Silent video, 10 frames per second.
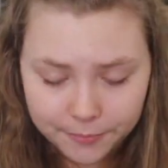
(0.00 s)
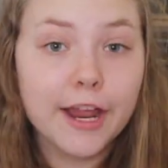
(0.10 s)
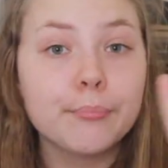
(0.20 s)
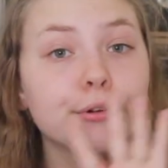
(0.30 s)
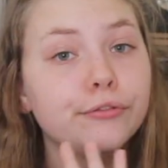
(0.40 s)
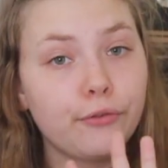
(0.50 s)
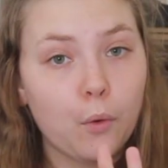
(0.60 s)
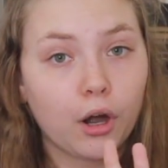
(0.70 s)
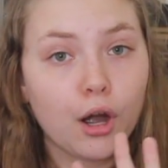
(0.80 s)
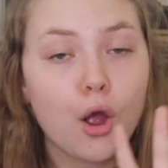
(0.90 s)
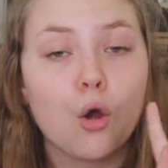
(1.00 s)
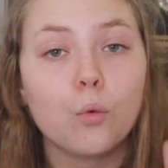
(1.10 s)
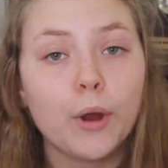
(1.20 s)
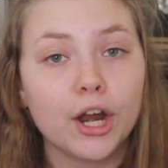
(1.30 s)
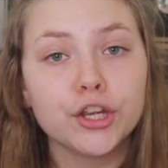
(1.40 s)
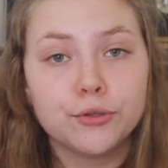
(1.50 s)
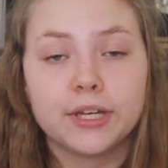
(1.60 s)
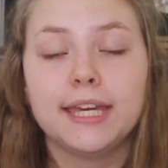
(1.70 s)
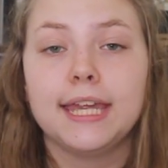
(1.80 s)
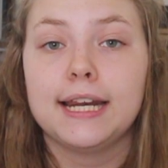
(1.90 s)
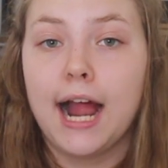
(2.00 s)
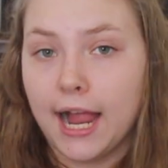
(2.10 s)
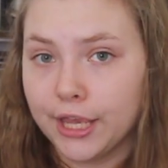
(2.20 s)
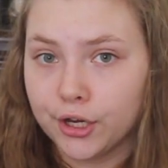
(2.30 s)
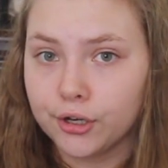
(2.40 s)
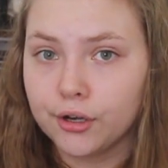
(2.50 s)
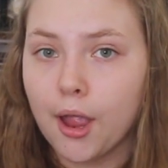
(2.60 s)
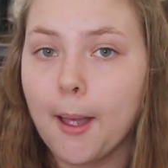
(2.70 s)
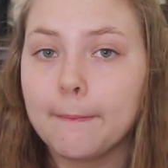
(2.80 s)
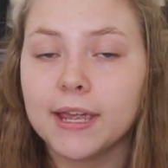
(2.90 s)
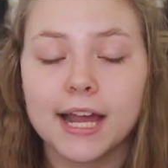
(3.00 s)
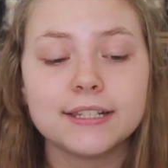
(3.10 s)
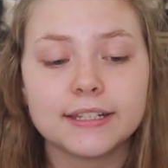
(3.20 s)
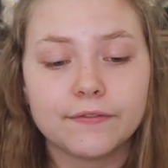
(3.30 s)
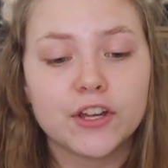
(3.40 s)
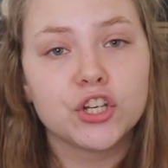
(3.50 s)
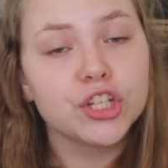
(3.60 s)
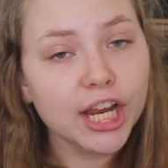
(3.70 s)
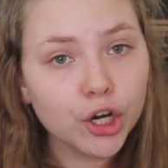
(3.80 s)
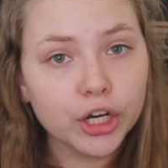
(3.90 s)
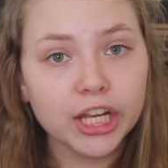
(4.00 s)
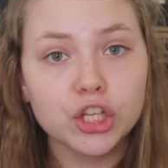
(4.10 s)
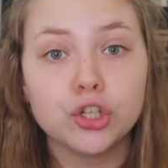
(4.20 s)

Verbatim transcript: Number four, where you can get iron because as a vegetarian,